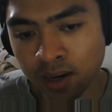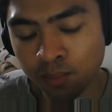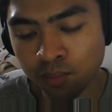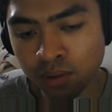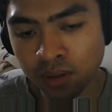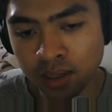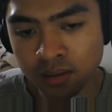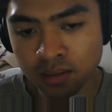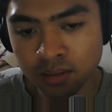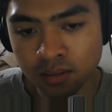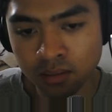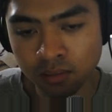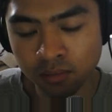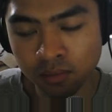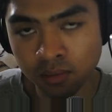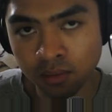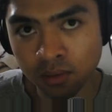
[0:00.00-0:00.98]
plus
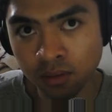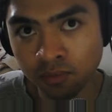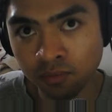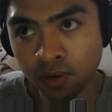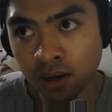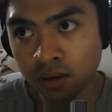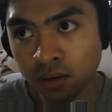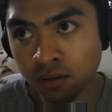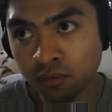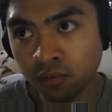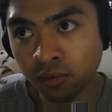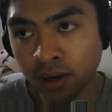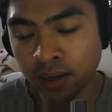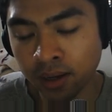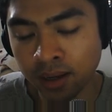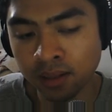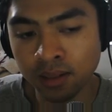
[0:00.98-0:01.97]
the value of
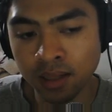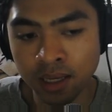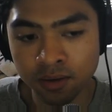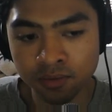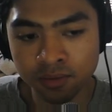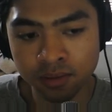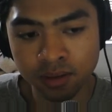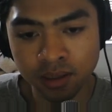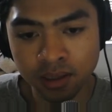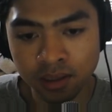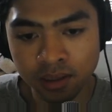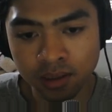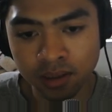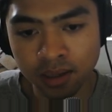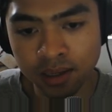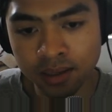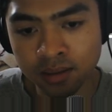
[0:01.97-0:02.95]
right and left
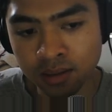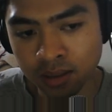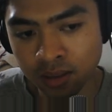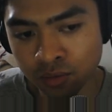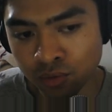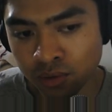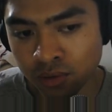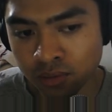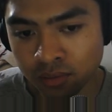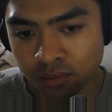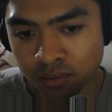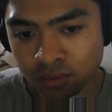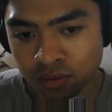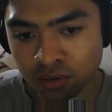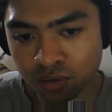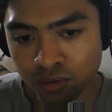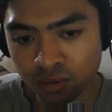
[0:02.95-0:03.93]
is equal
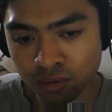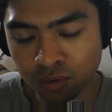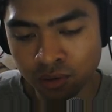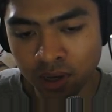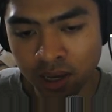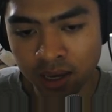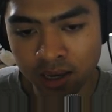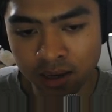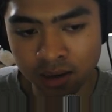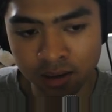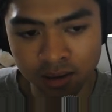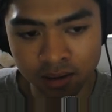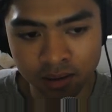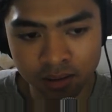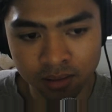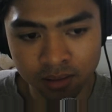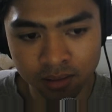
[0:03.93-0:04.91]
to
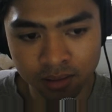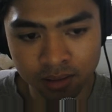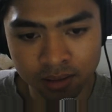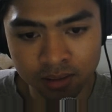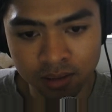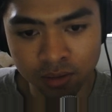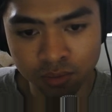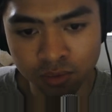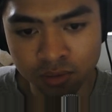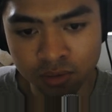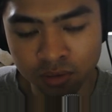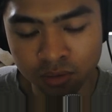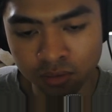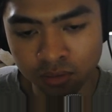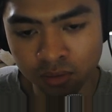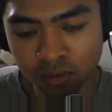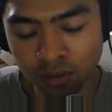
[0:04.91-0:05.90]

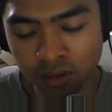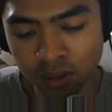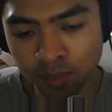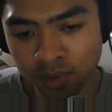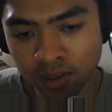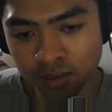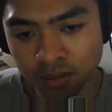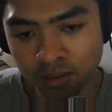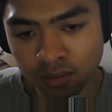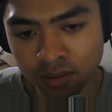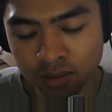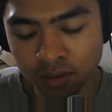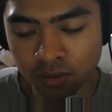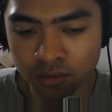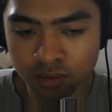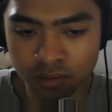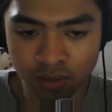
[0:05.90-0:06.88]
limit, or less than
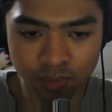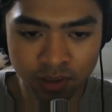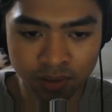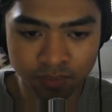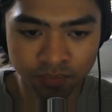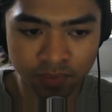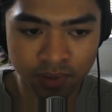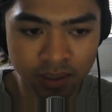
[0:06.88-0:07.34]
equal to limit.